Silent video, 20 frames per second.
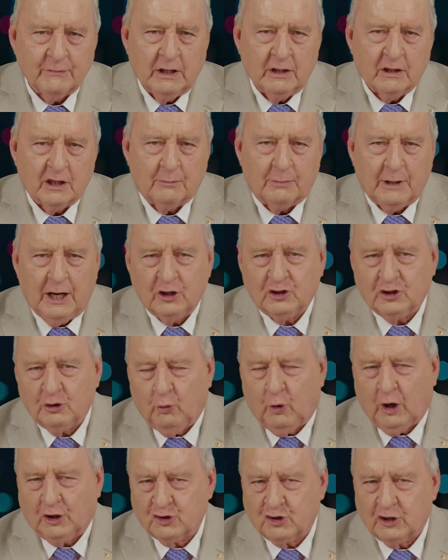The bloke to
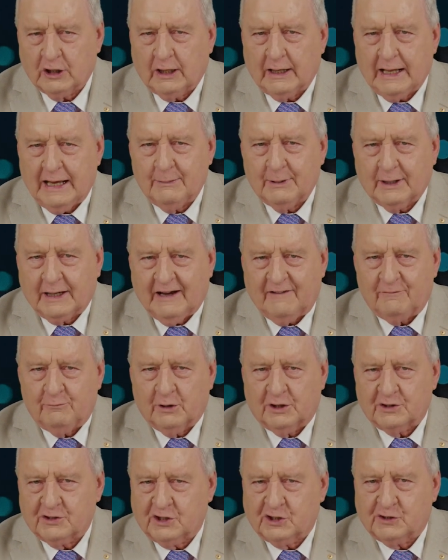watch in a Labor government
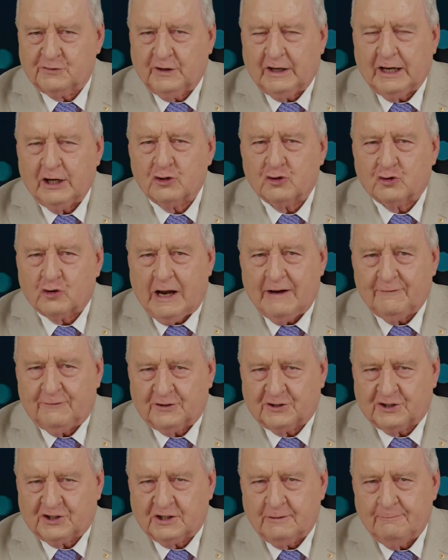is this fellow
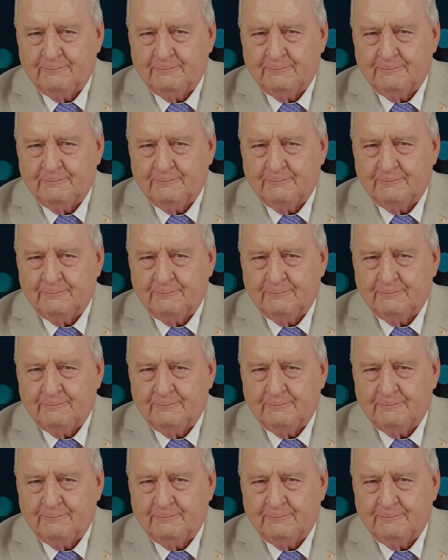Dreyfus.